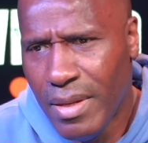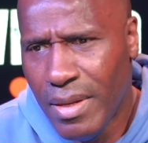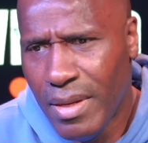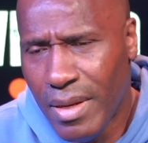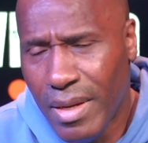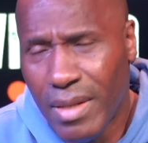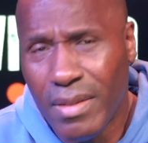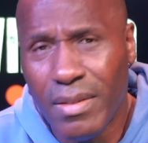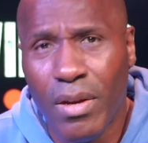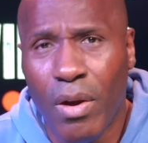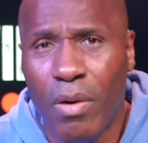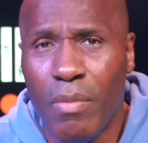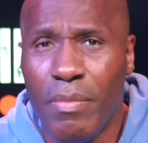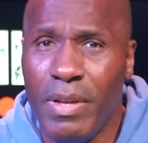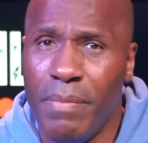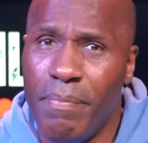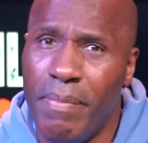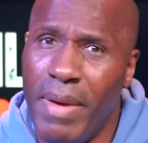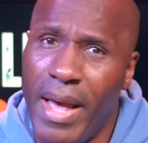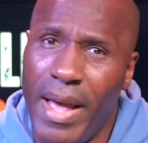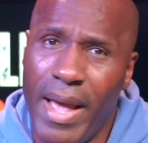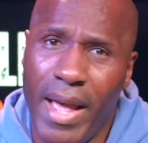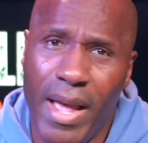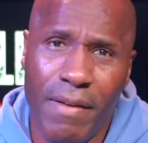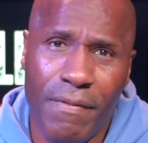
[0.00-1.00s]
It's gonna be
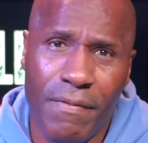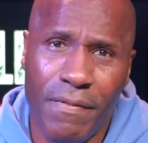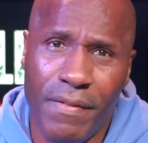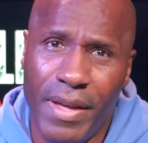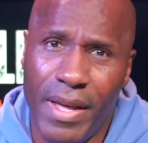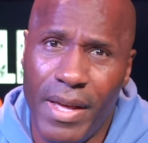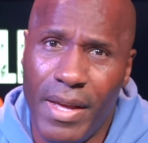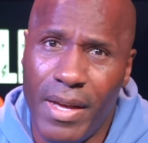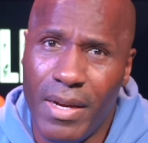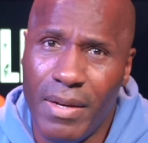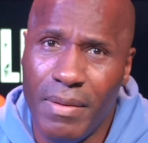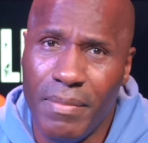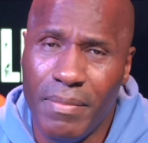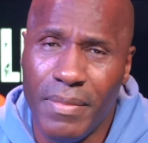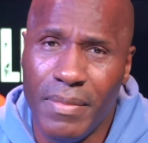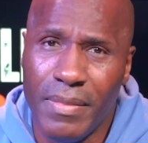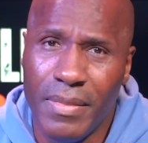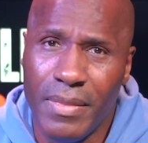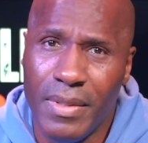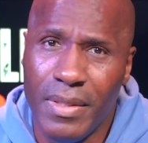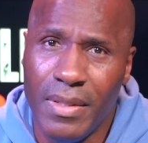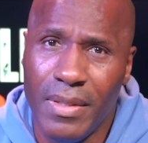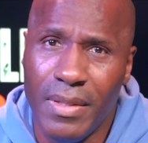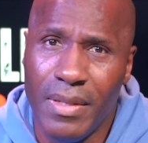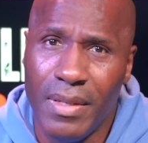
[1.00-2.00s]
bad, fam.
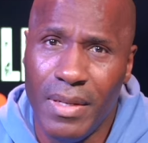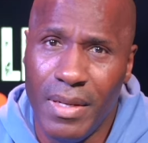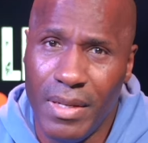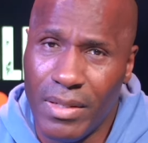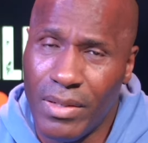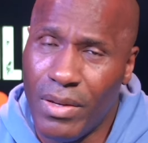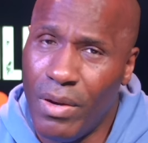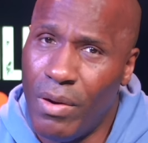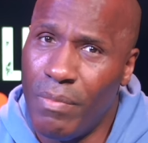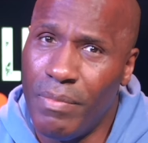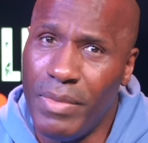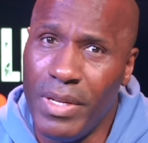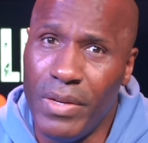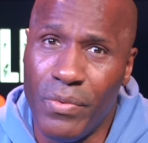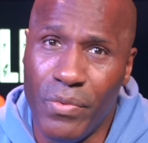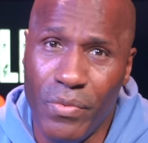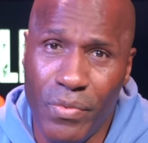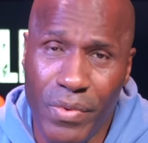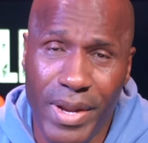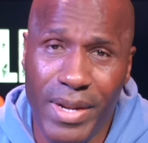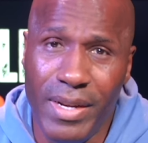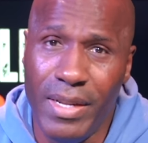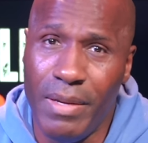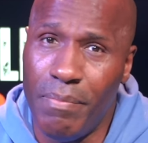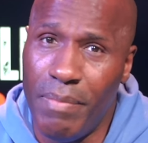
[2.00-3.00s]
It's gonna be
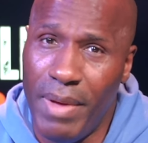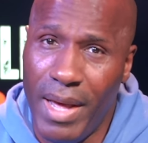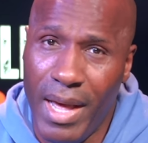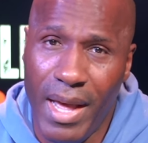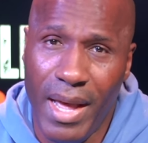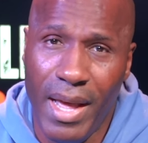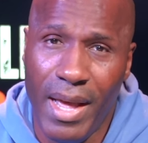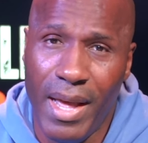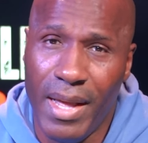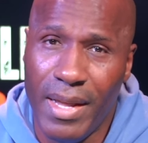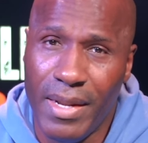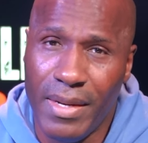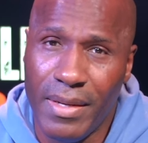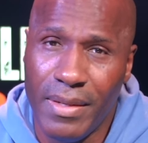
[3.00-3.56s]
really bad.